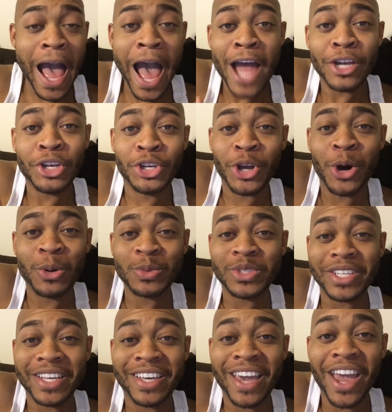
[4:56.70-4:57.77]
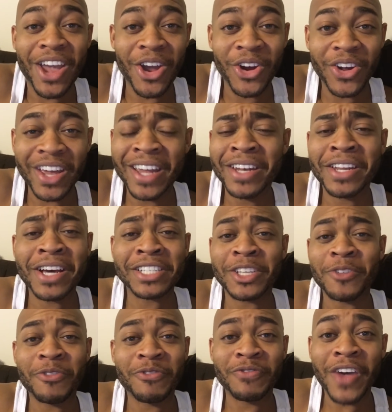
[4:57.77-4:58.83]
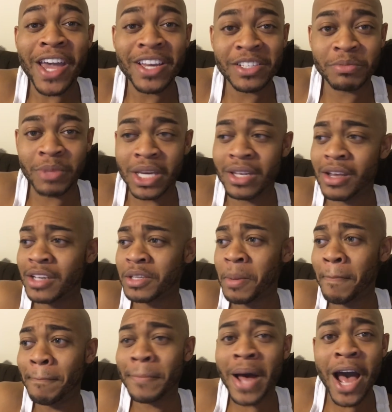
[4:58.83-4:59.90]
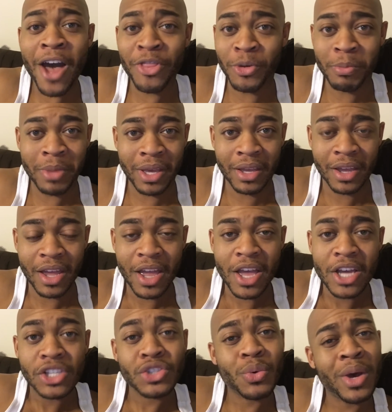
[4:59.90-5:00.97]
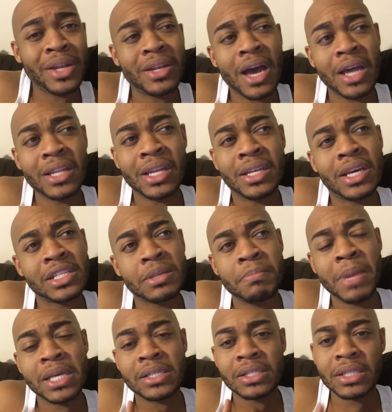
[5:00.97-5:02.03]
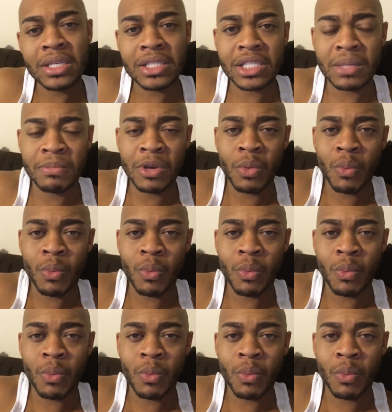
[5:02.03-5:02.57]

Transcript: I don't care. It doesn't phase me. It doesn't bother me. So I, I, it doesn't make sense to me